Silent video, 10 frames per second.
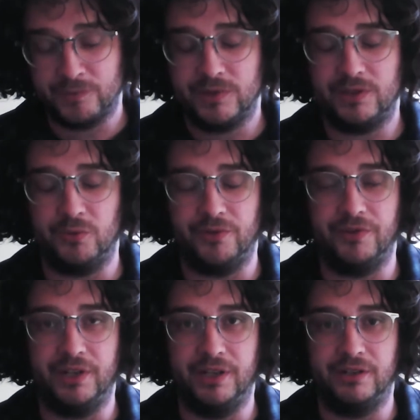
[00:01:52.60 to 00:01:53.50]
So with
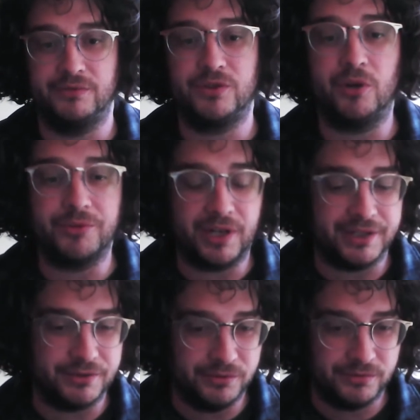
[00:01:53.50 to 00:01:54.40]
a job
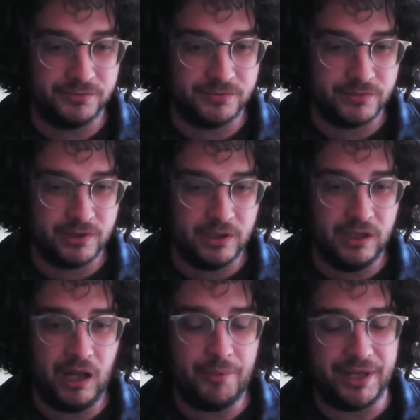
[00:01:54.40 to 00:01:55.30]
title,
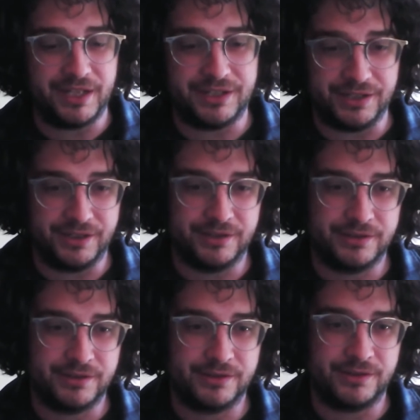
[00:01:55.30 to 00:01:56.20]
a picture
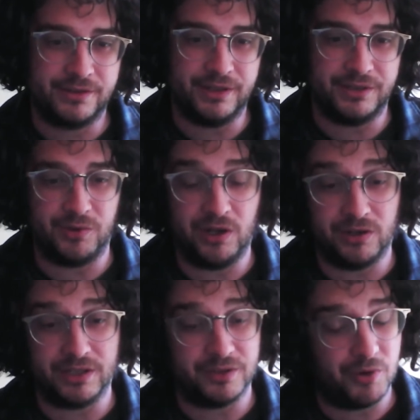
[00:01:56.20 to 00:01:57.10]
as well
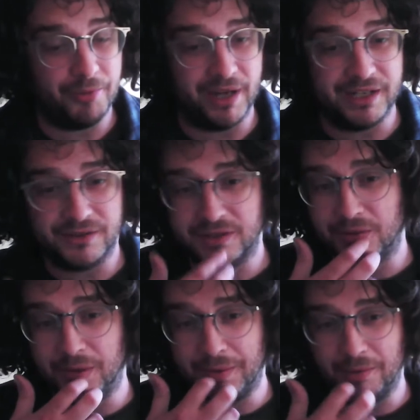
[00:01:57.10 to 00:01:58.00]
because it's a web page, so it's
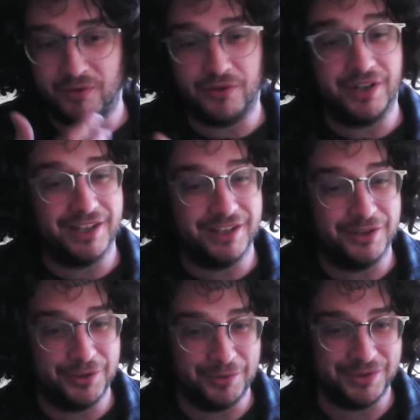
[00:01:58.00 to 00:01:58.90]
going to be a bit more funky than the
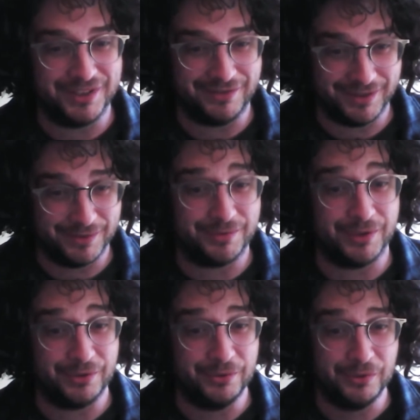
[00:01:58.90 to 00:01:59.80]
normal CV, which is
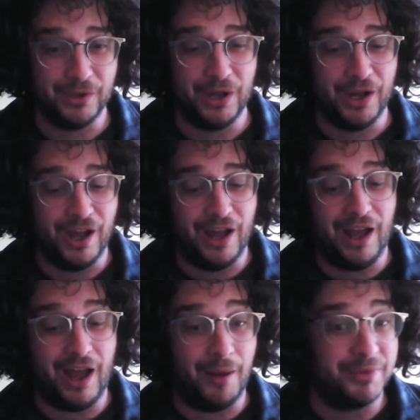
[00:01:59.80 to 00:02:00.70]
pretty cool.
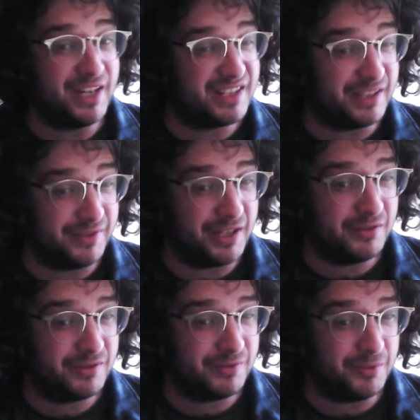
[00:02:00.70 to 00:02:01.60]
Uh, potentially a
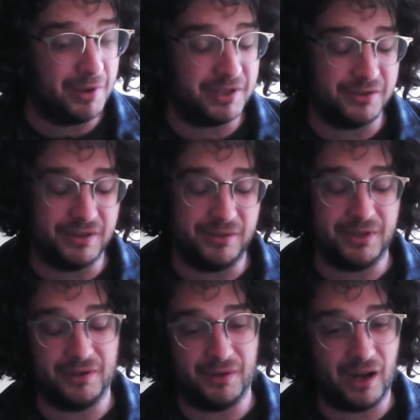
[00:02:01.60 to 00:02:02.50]
video. We might do. We could.